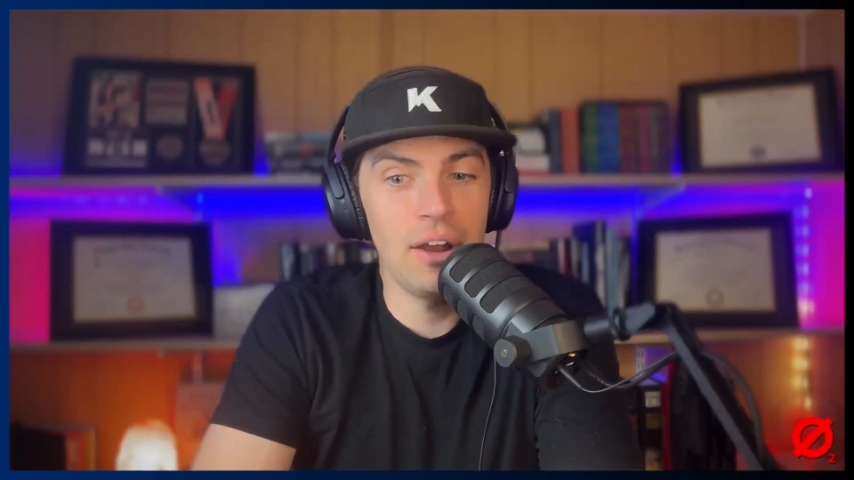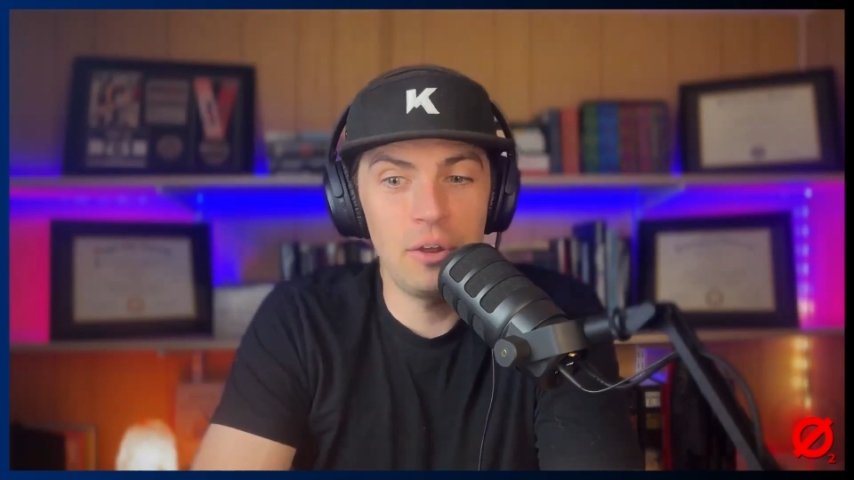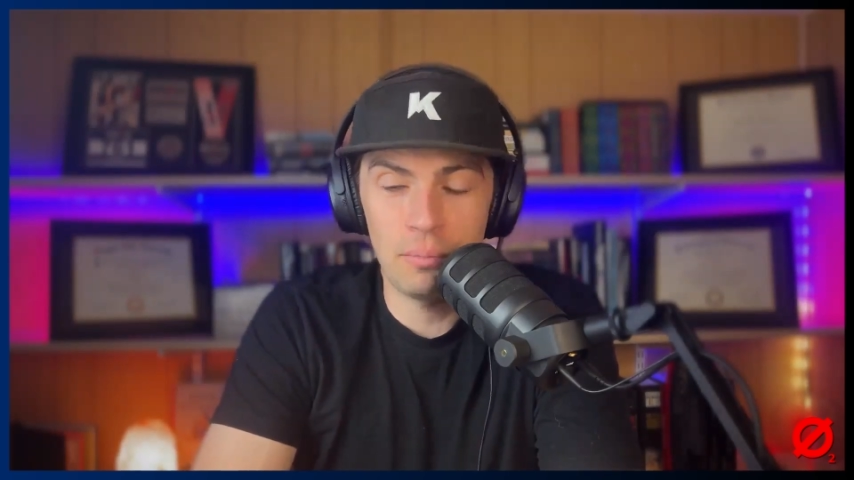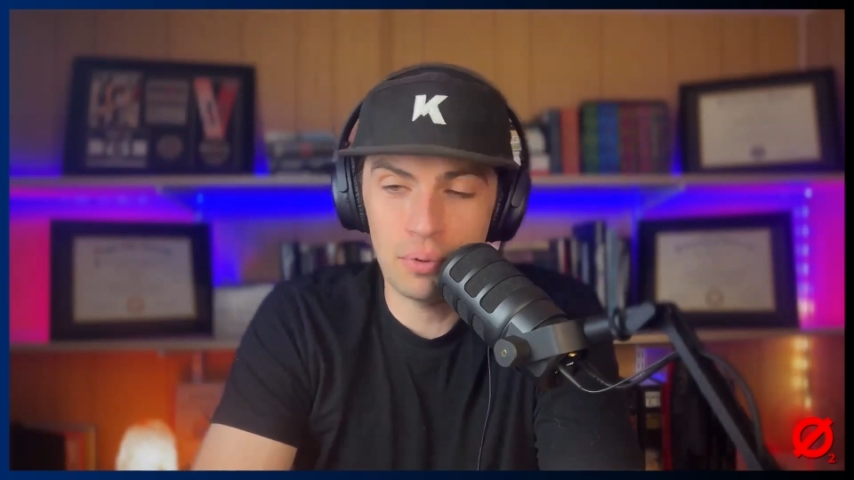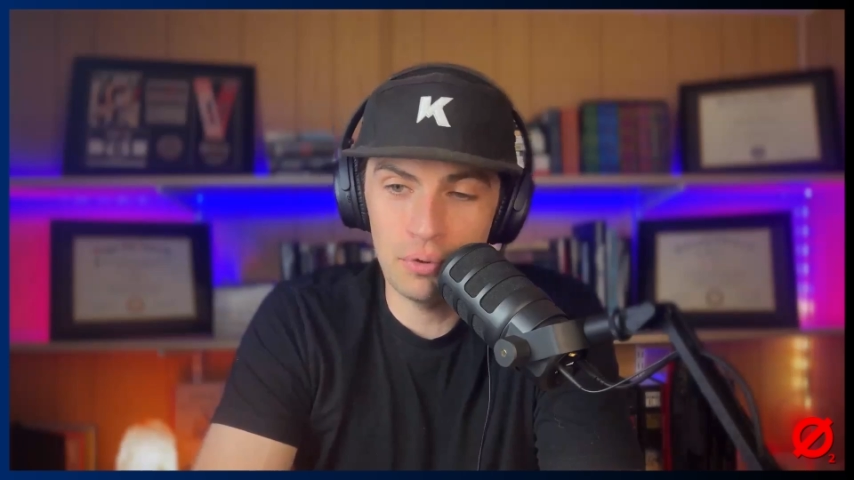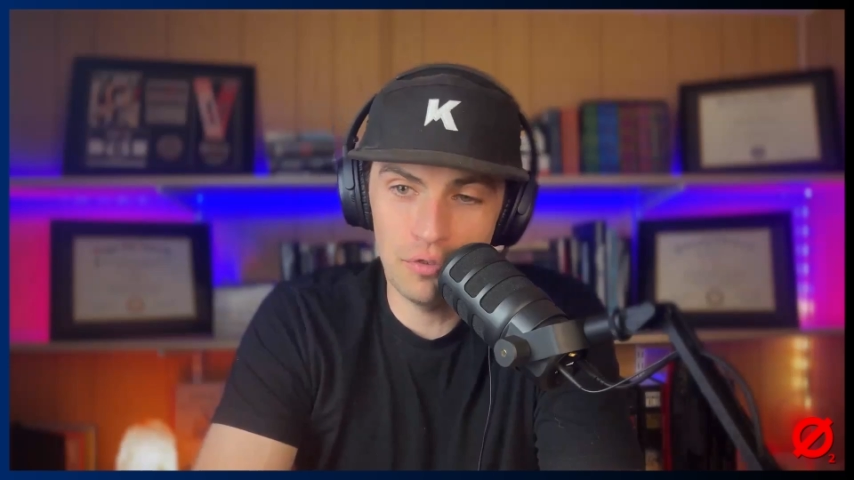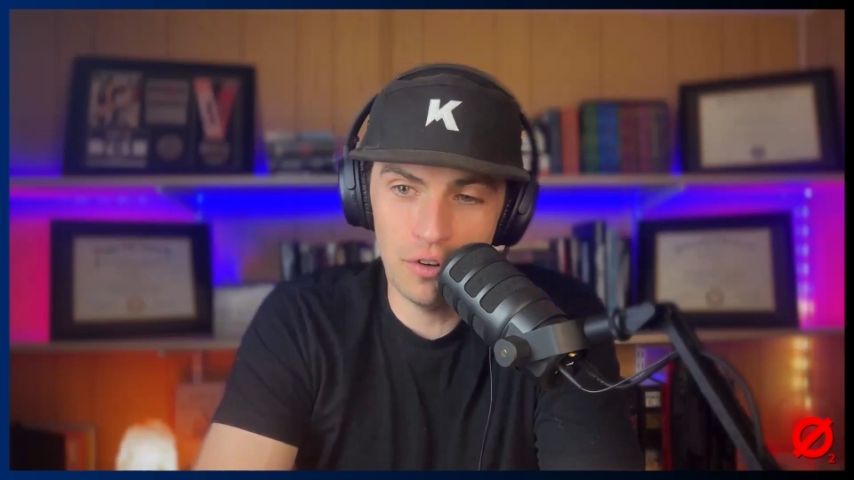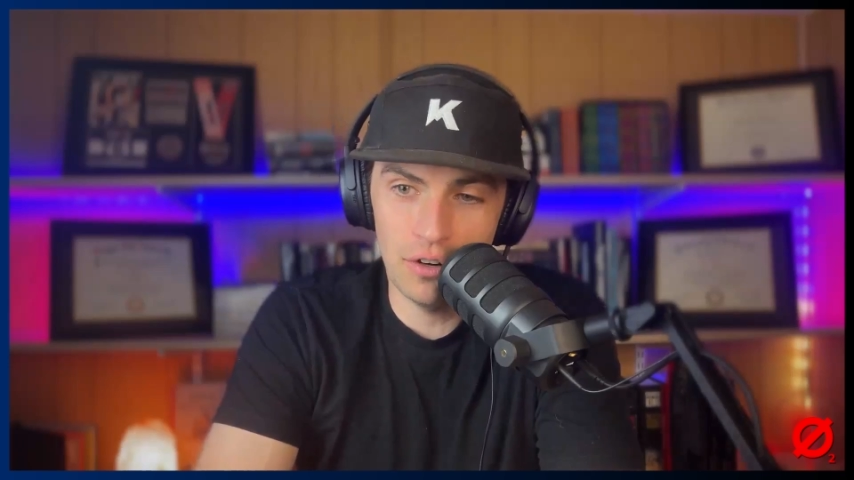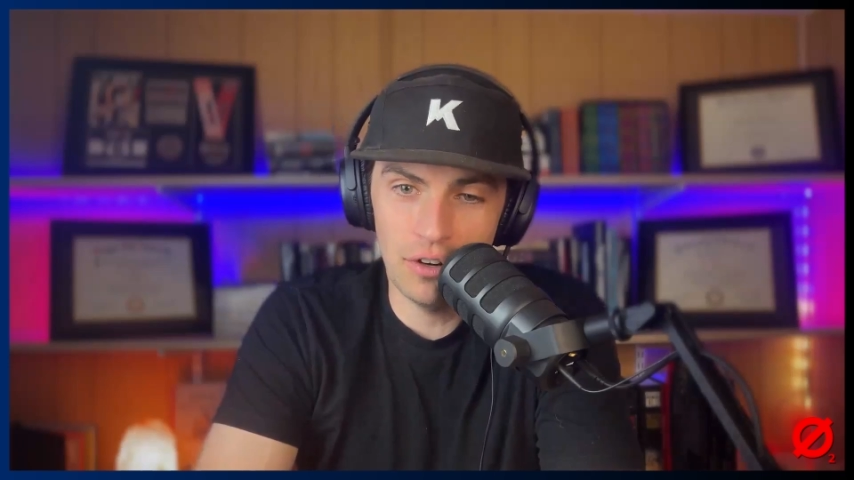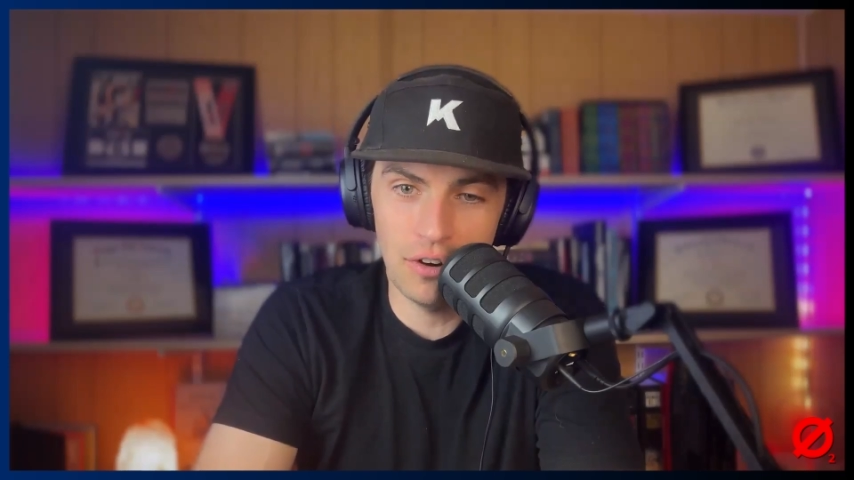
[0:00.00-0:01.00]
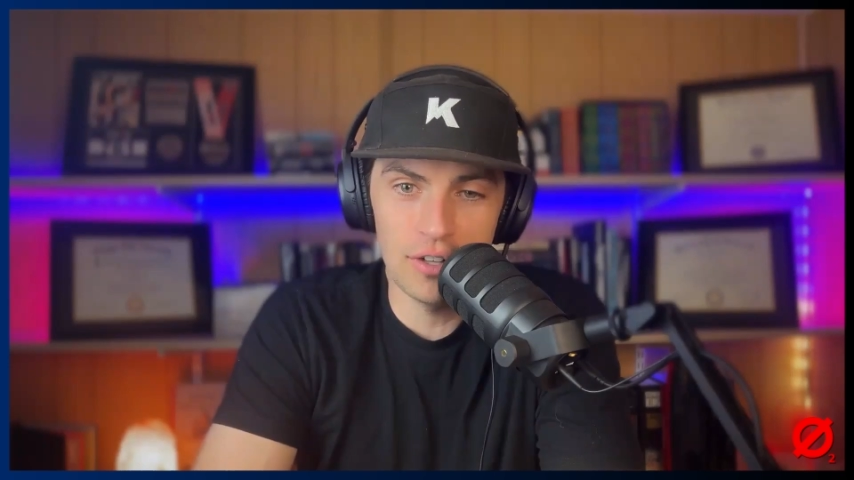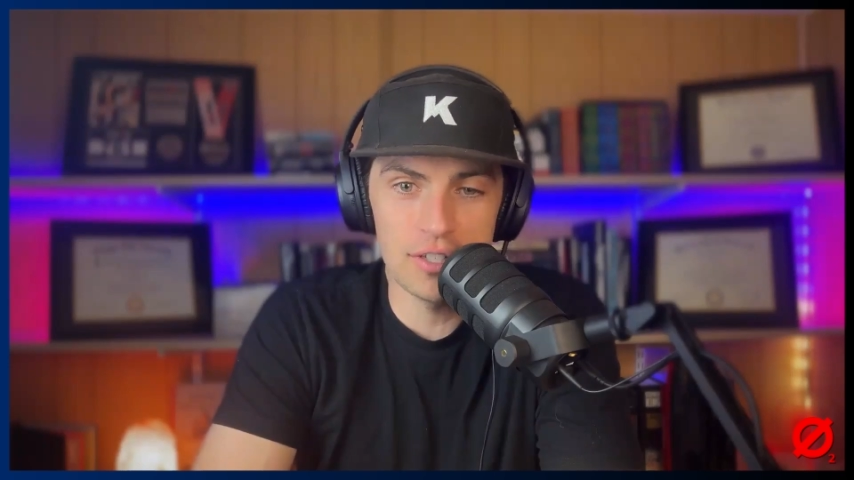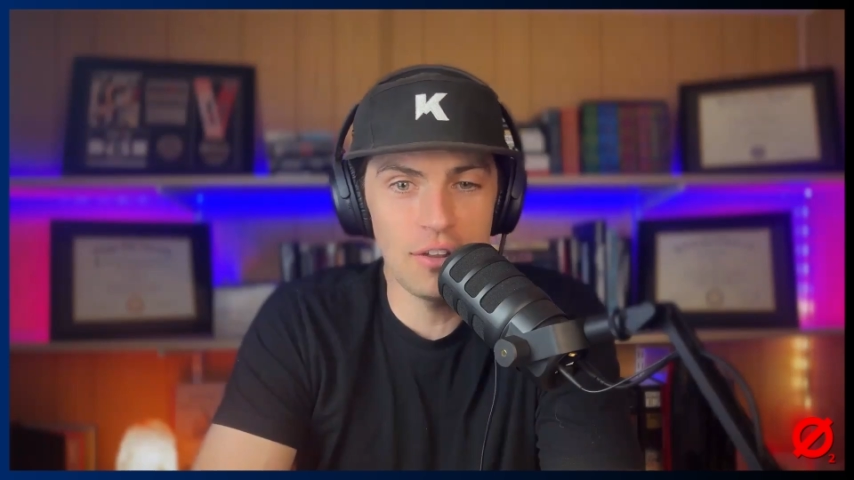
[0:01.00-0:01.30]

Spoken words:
to improve your endurance,